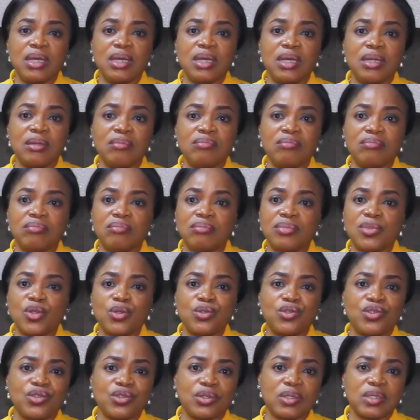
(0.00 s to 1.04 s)
in
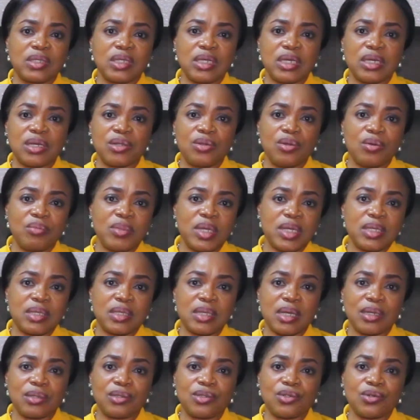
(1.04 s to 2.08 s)
not just the economic
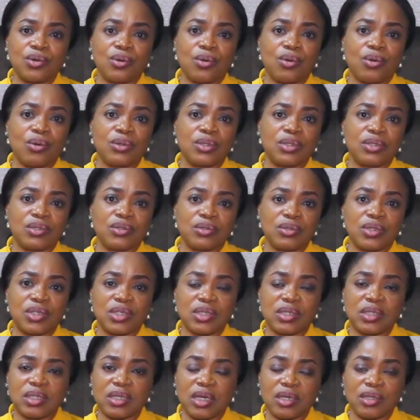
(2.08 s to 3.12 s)
sector or the
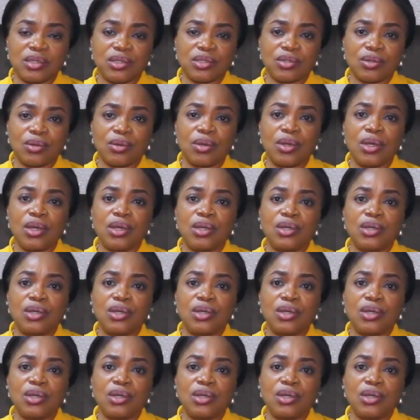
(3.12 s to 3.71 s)
social sector.